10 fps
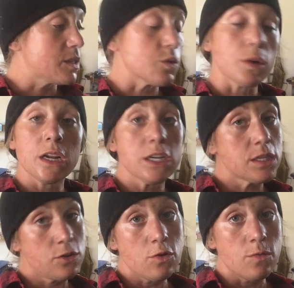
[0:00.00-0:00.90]
So we're gonna
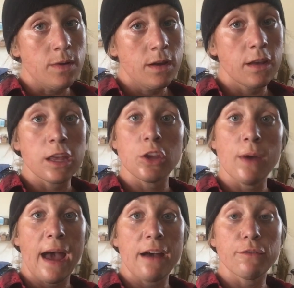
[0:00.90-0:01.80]
assume you
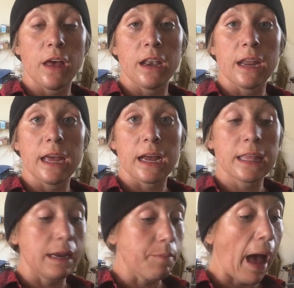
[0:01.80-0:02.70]
have a
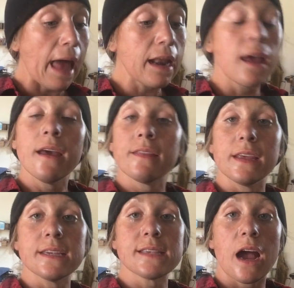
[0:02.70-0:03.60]
clean pot.
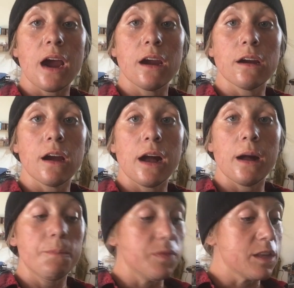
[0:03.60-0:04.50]
These
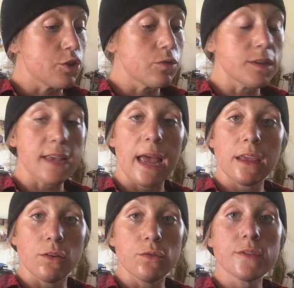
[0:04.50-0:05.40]
are the tools I
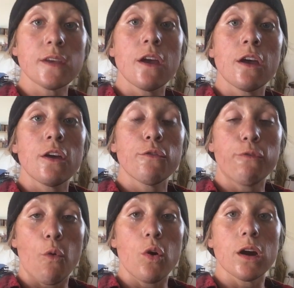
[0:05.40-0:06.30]
use
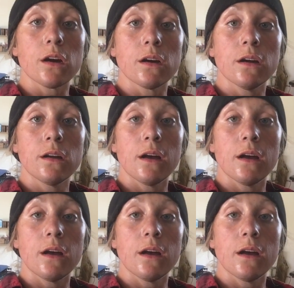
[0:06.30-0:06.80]
for